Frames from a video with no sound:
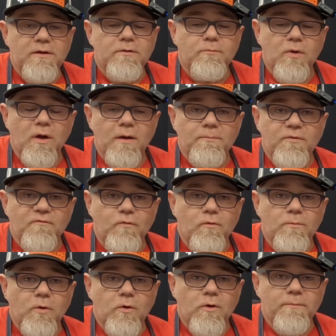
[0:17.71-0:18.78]
Edelbrock
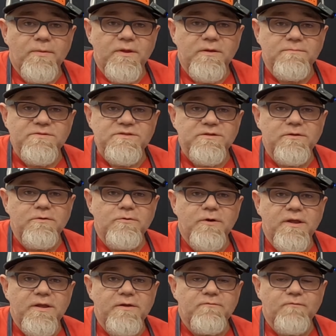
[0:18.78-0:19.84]
Performer RPM cylinder
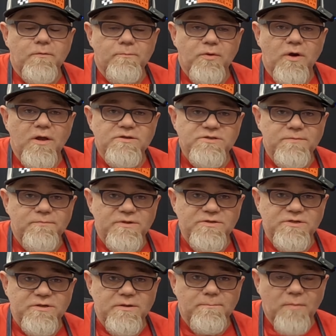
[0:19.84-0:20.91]
head for Project
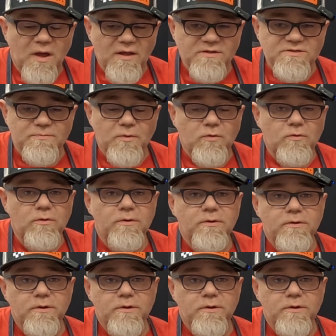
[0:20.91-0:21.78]
Mission Impossible,